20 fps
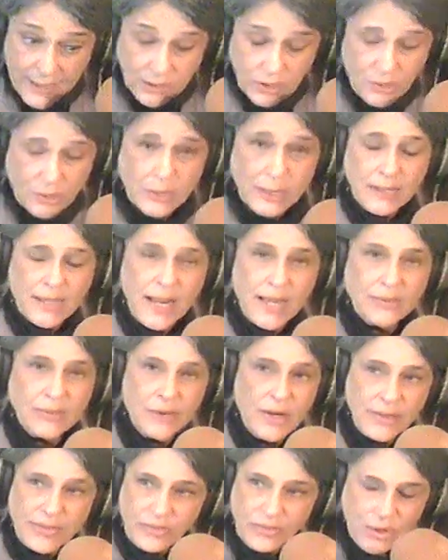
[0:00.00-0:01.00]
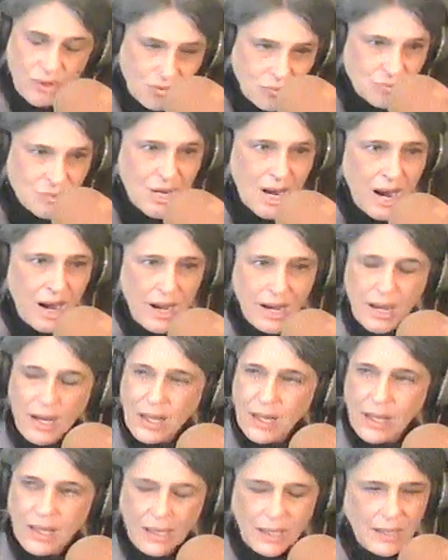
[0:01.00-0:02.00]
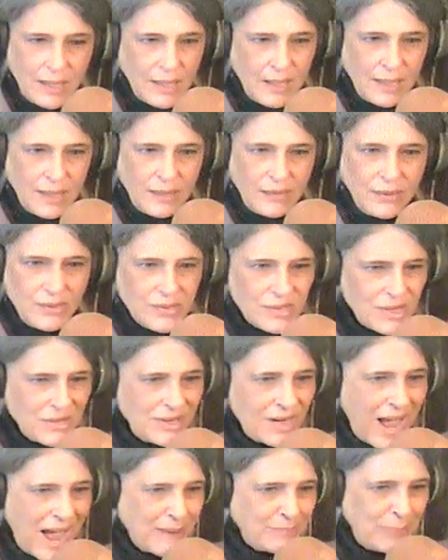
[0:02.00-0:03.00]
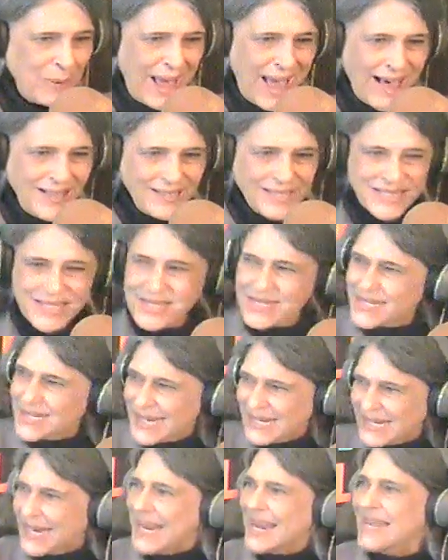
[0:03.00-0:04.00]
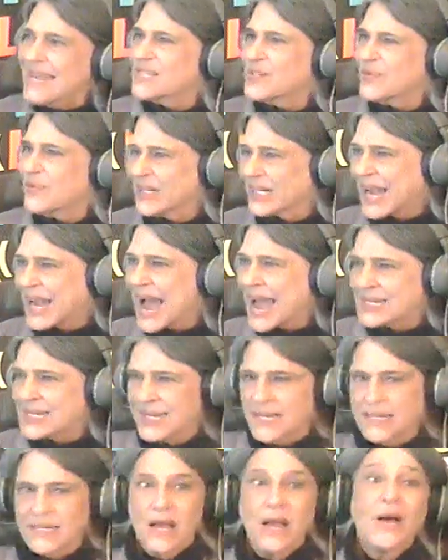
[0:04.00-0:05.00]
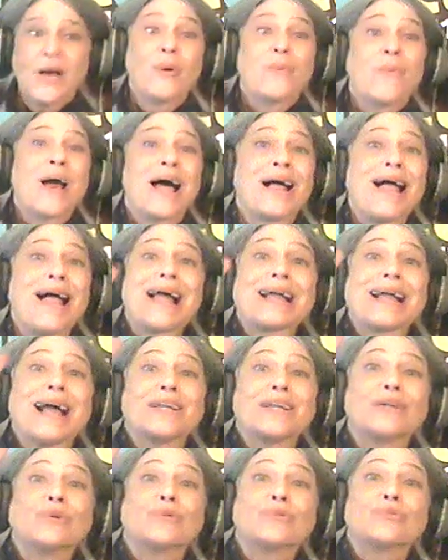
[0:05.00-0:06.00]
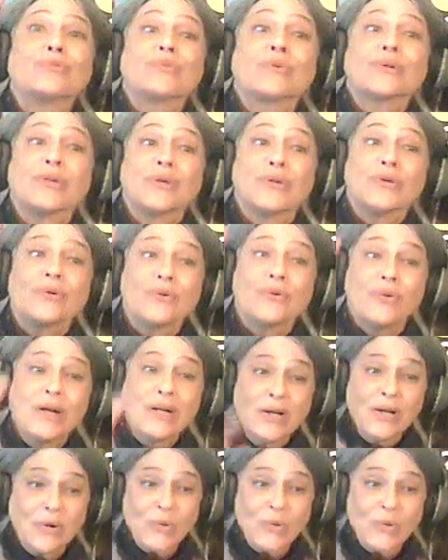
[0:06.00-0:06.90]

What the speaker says: I thought, those are not Palestinians, for God's sakes. Well, I got news for you.